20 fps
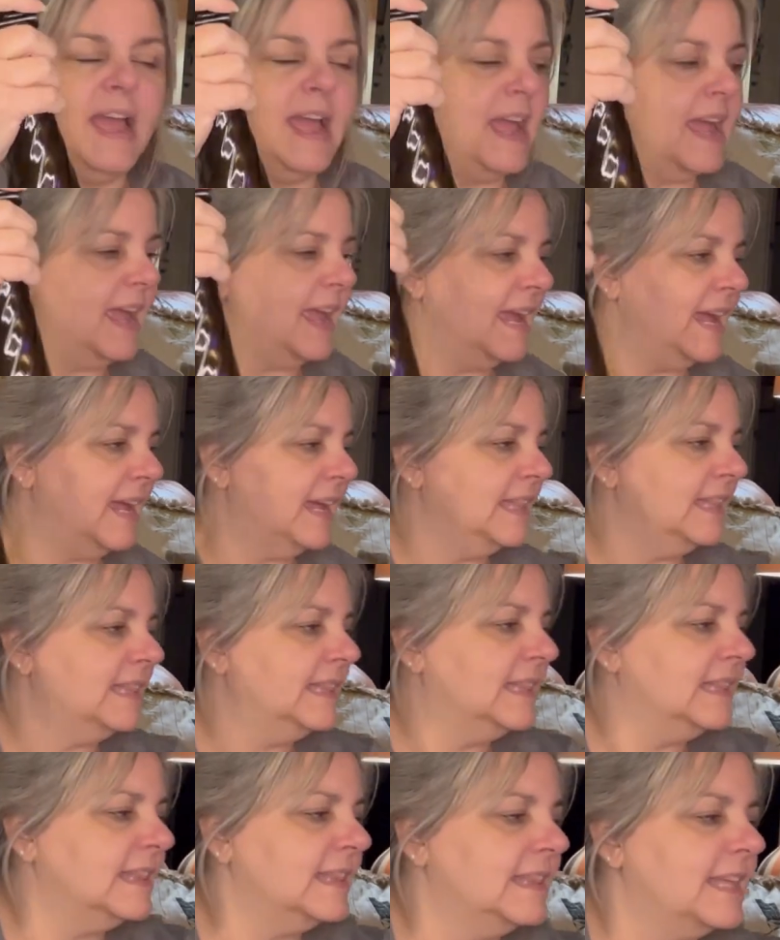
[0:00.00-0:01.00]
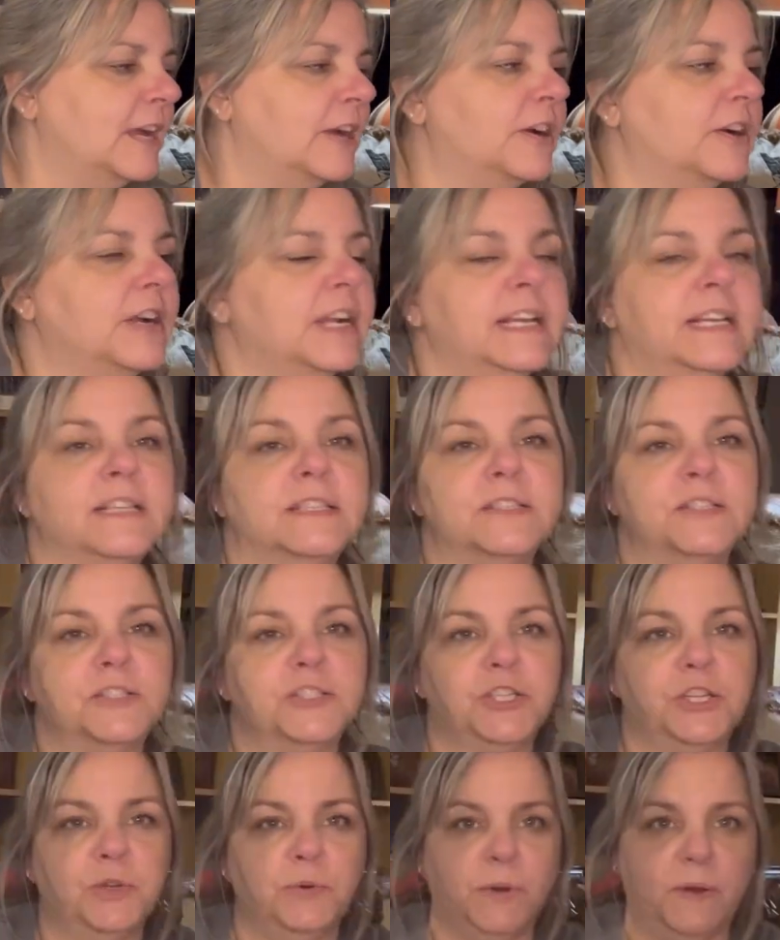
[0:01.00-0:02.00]
and there is
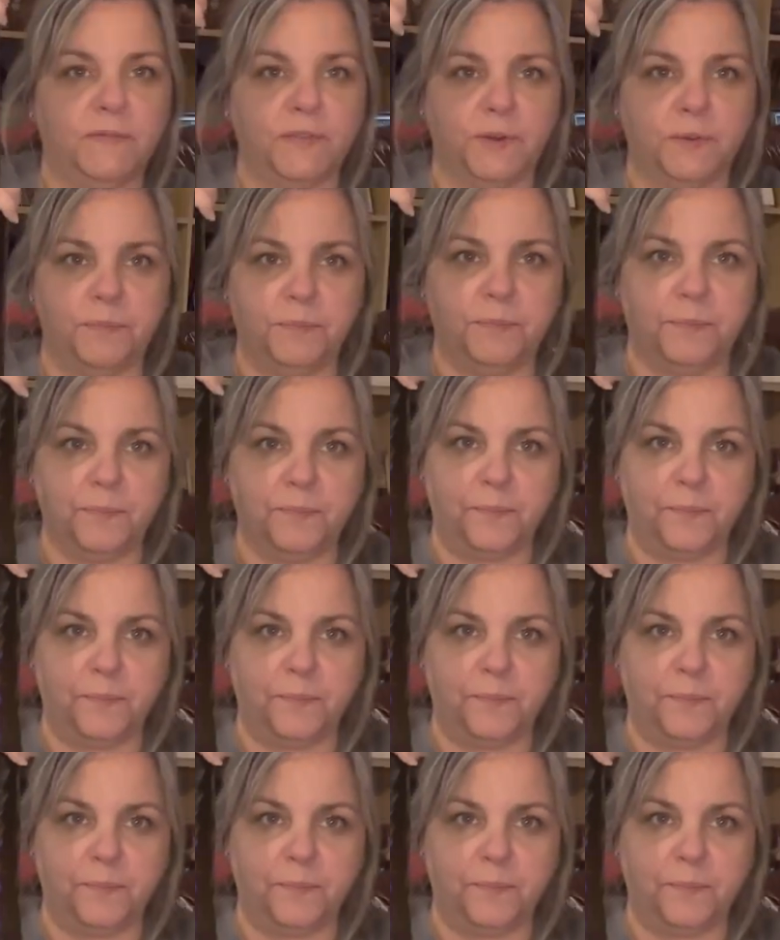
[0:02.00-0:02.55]
two of them.